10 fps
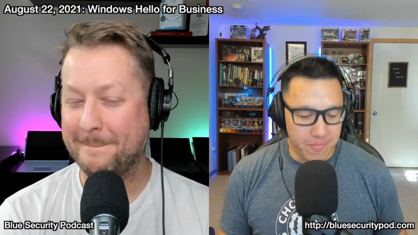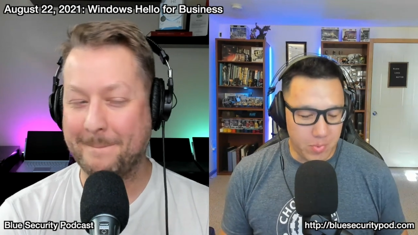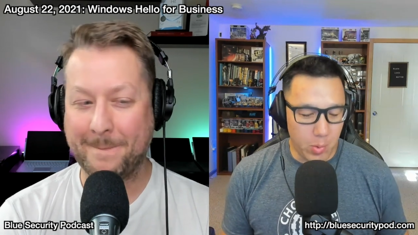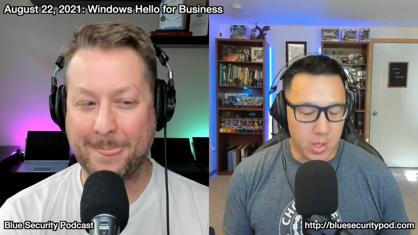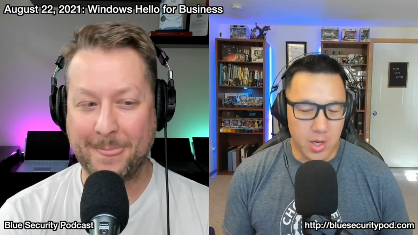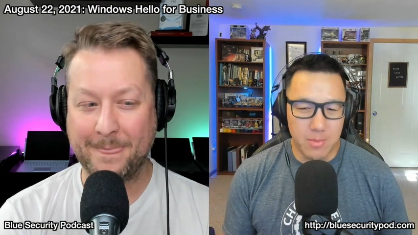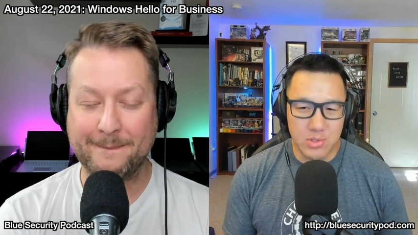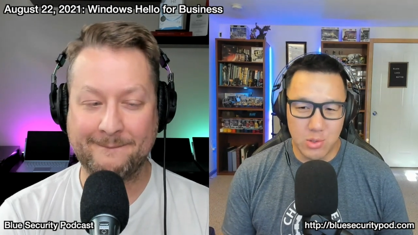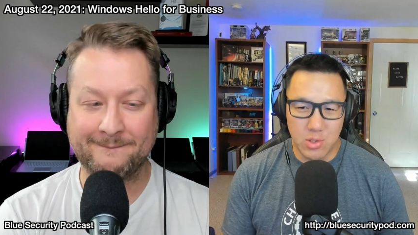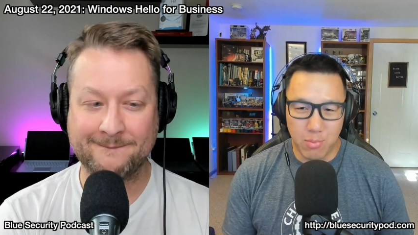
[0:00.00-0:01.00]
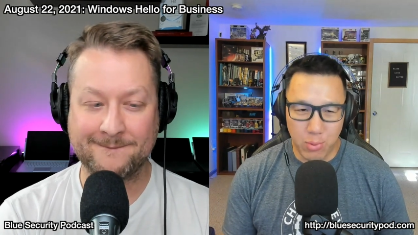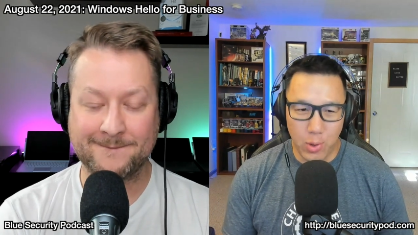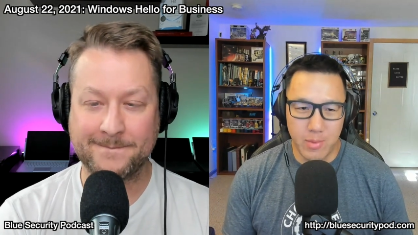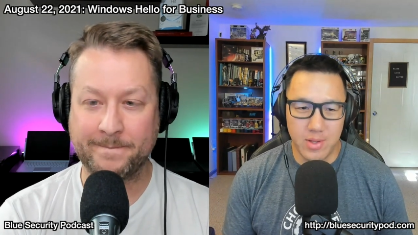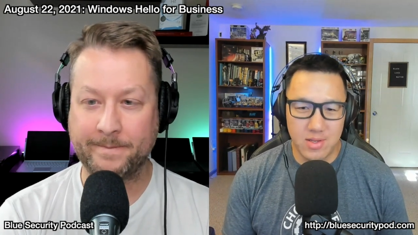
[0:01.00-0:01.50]
Speaker 1: when it comes to
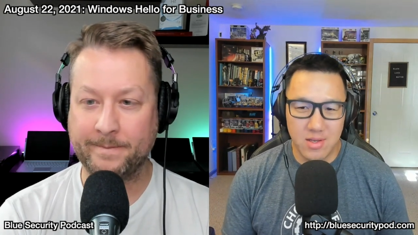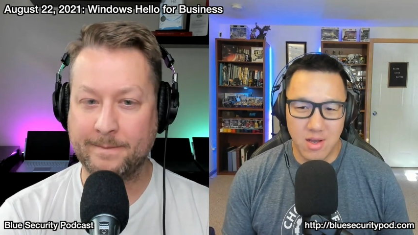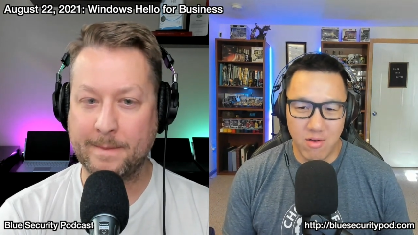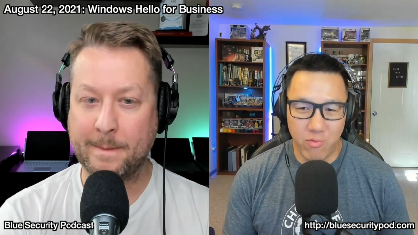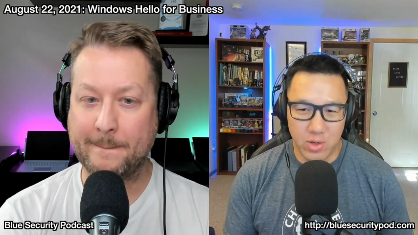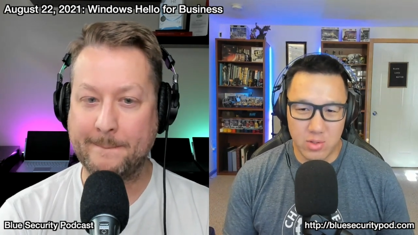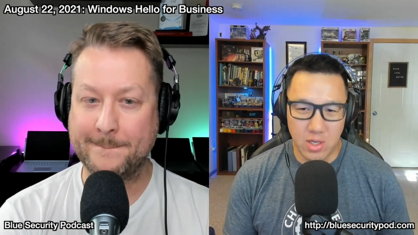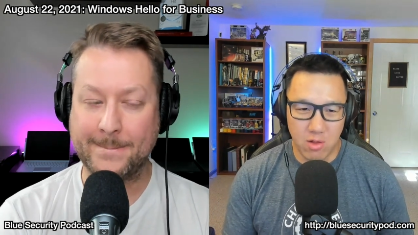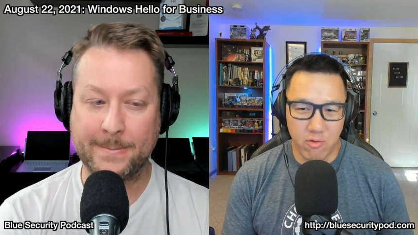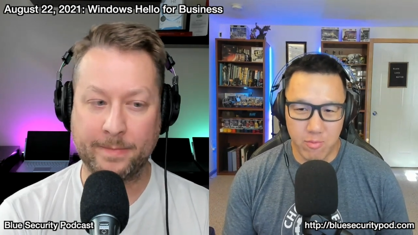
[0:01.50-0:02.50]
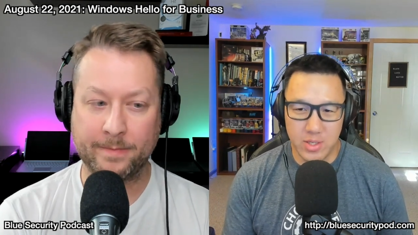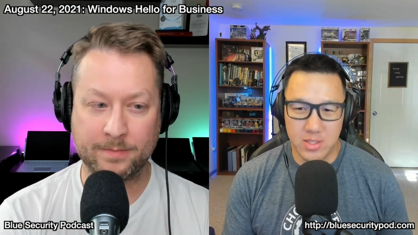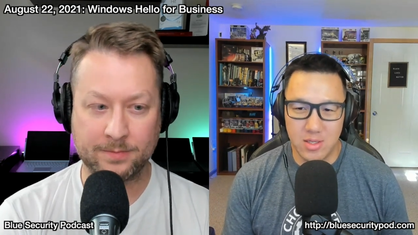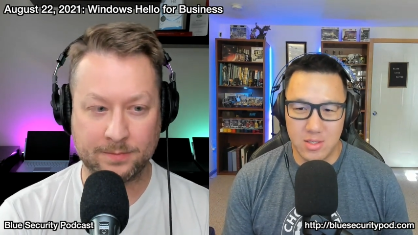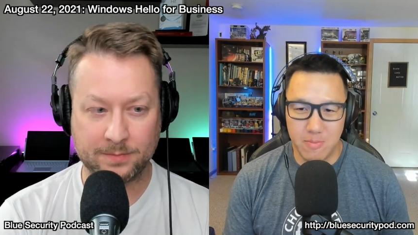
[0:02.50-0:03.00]
deployment of Windows Hello for
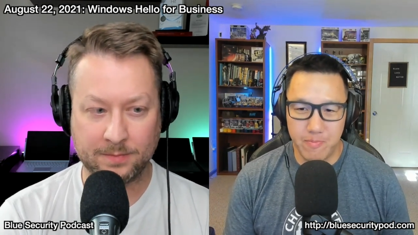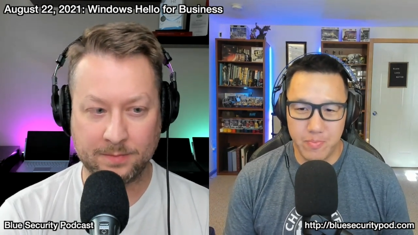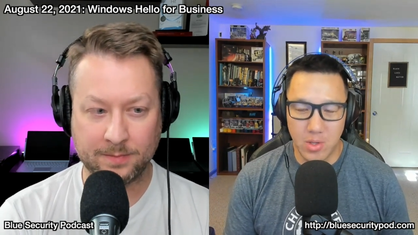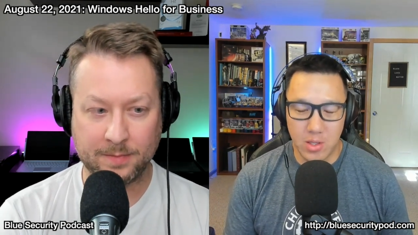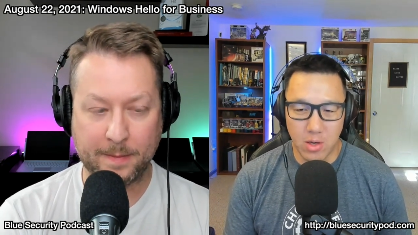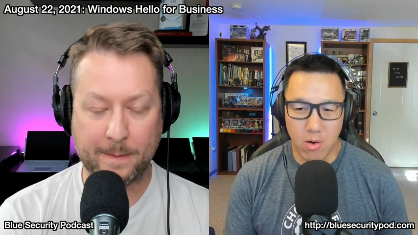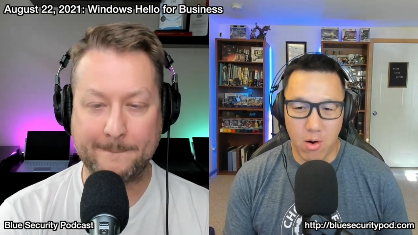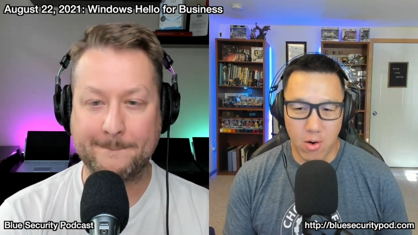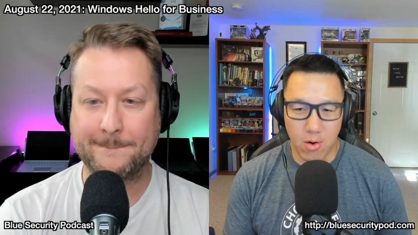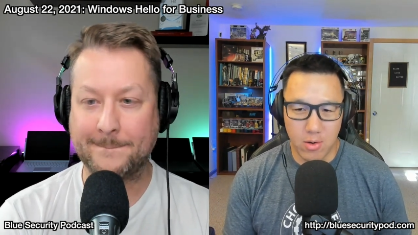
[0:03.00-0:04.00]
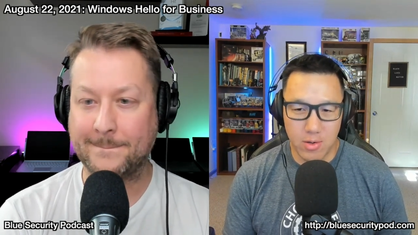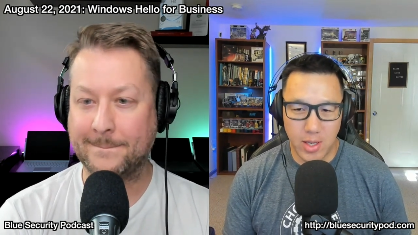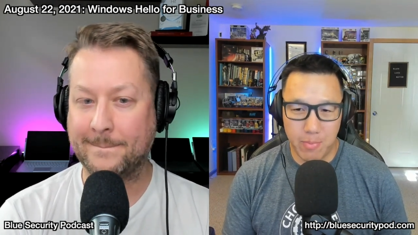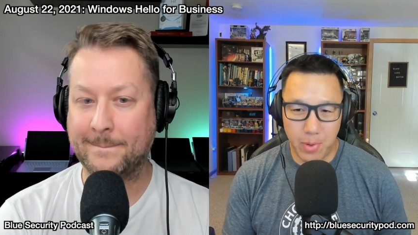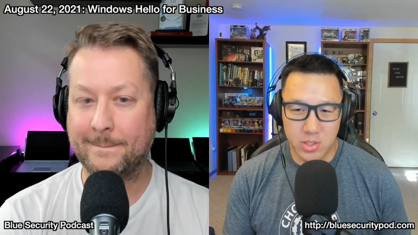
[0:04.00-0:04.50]
Business, there are a
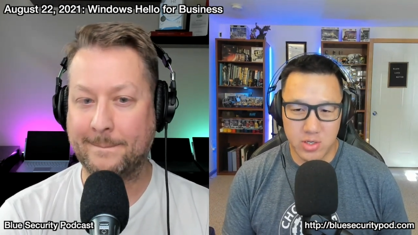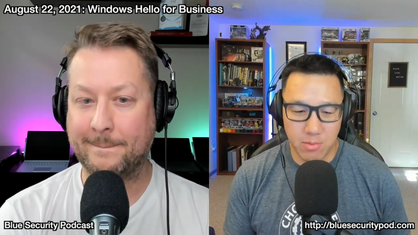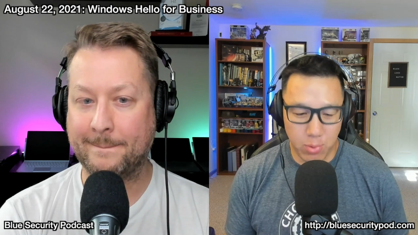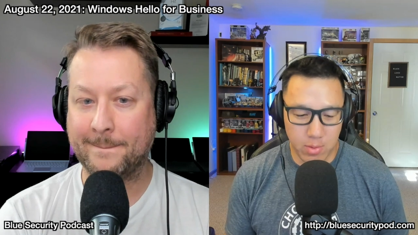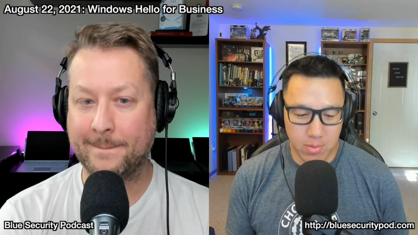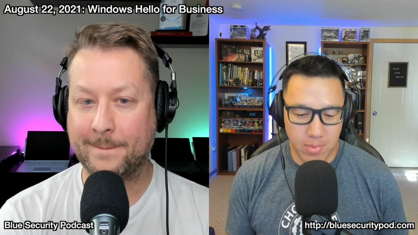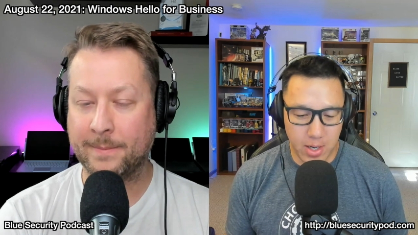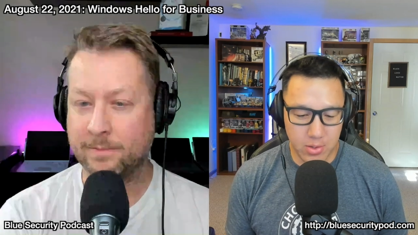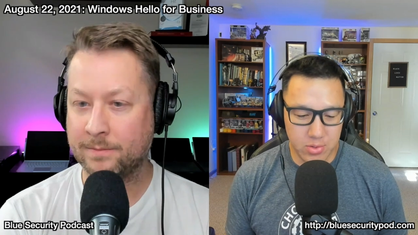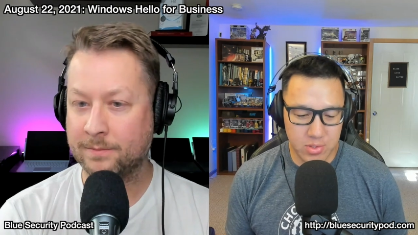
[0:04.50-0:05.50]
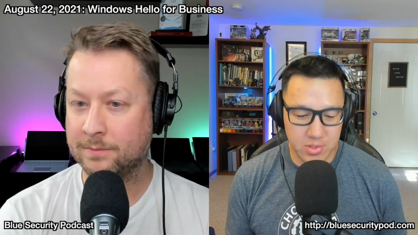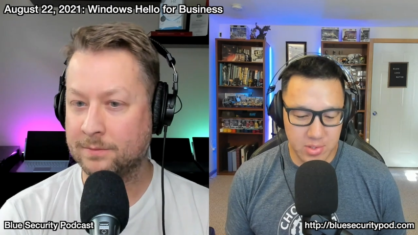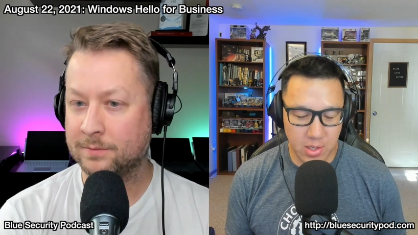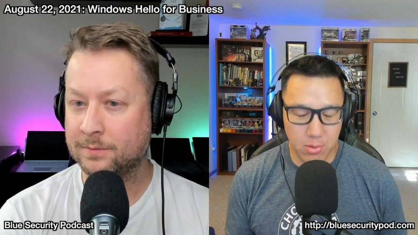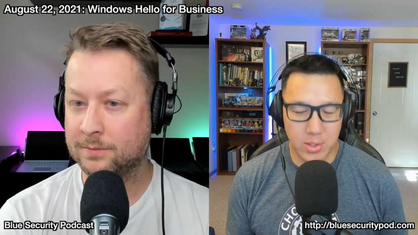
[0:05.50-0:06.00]
bunch of deployment models
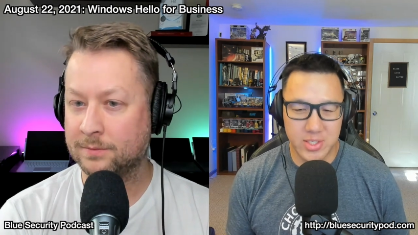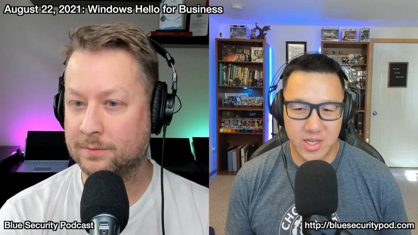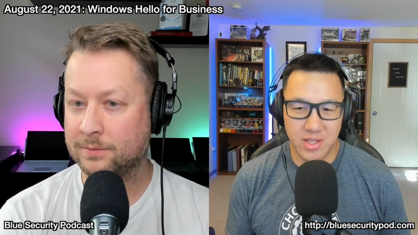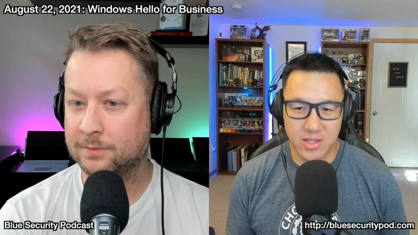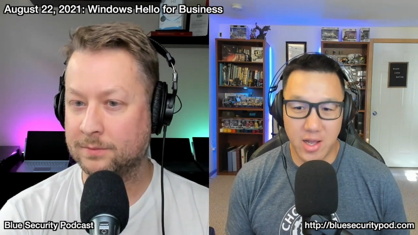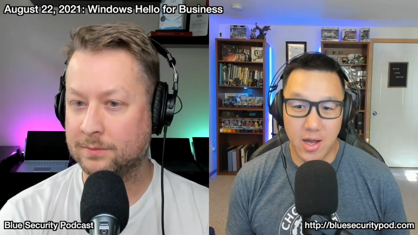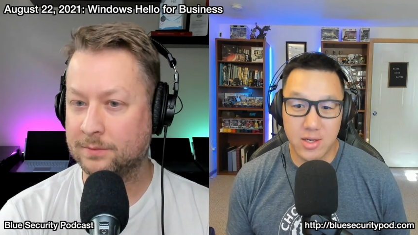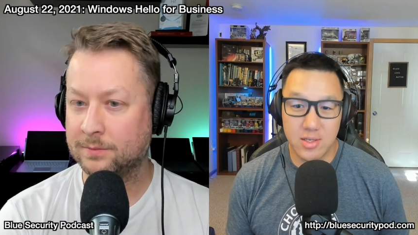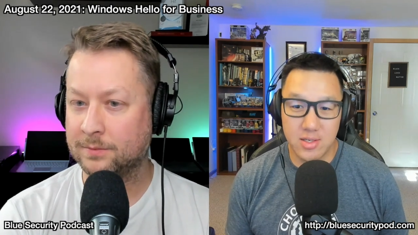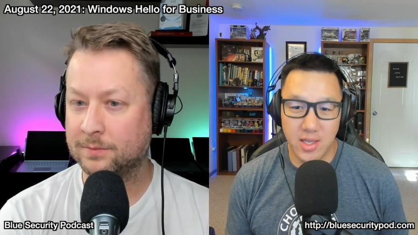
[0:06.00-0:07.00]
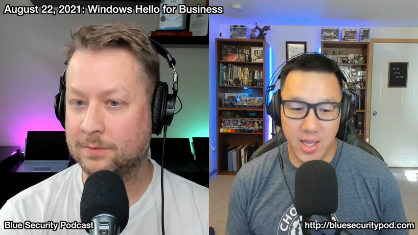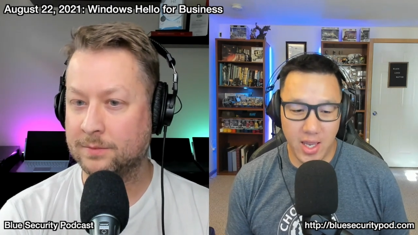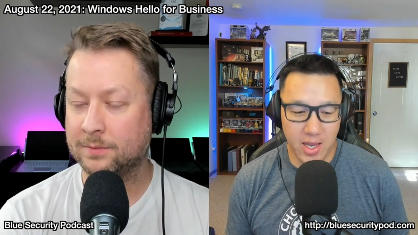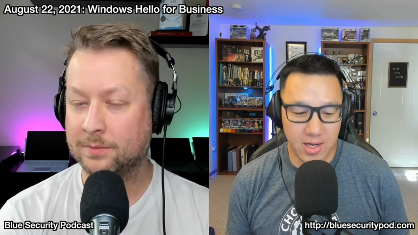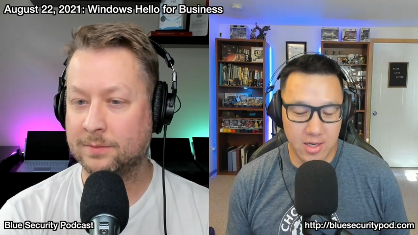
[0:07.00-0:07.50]
that are listed in the docs,
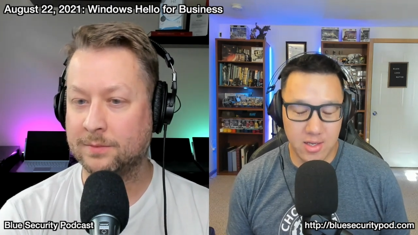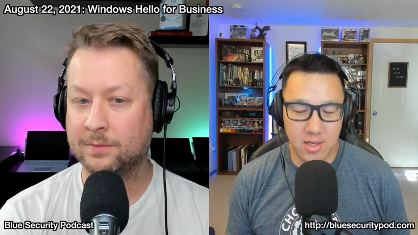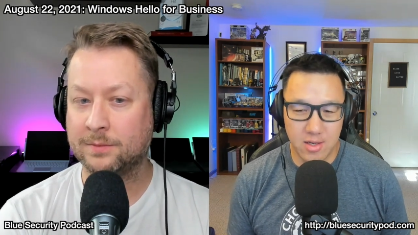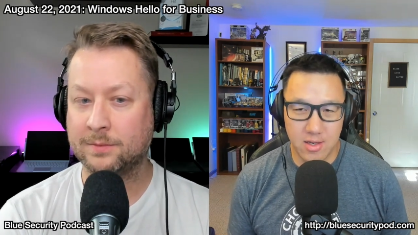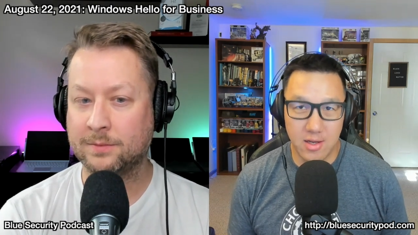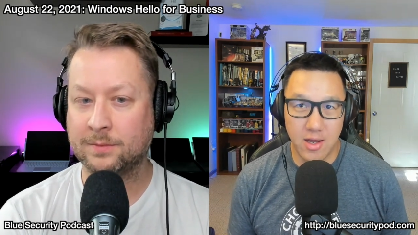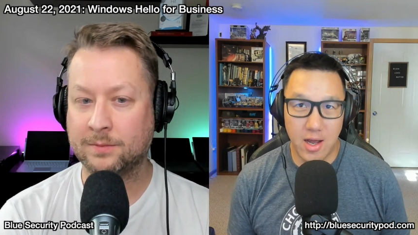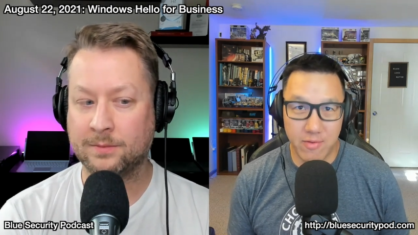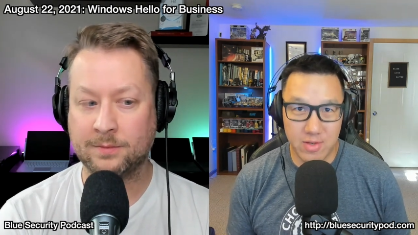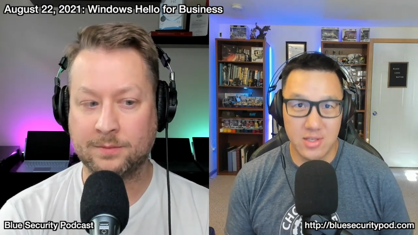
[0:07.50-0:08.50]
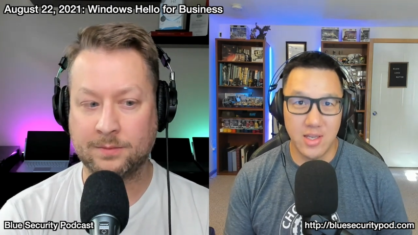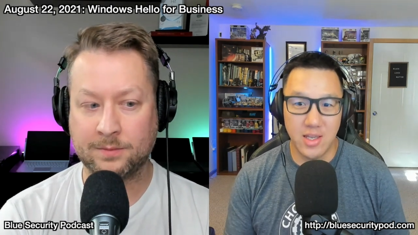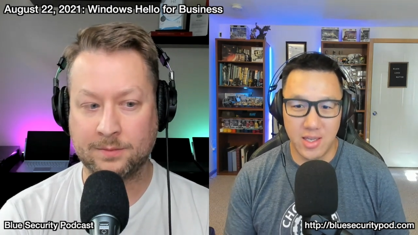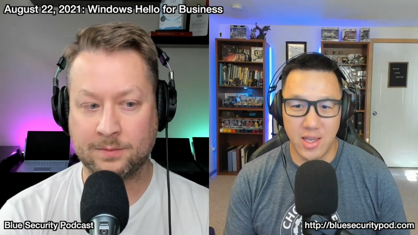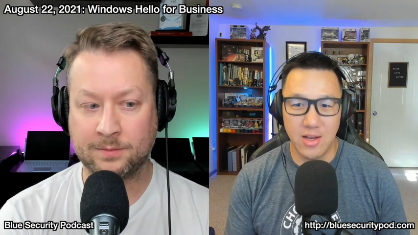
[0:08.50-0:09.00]
and obviously it can
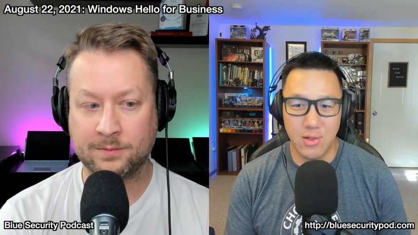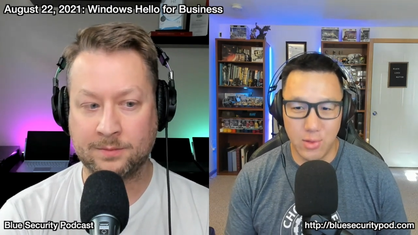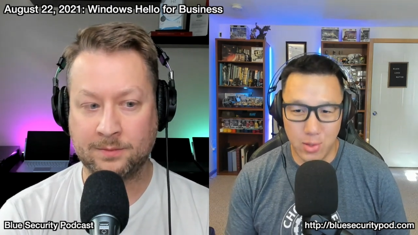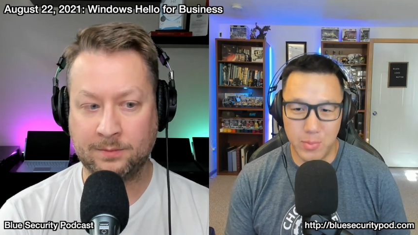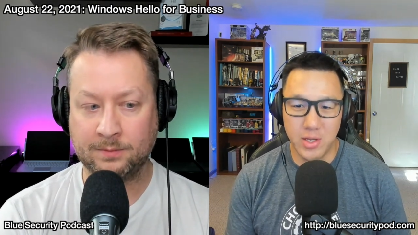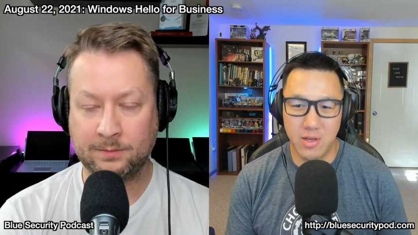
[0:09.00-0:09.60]
get a little bit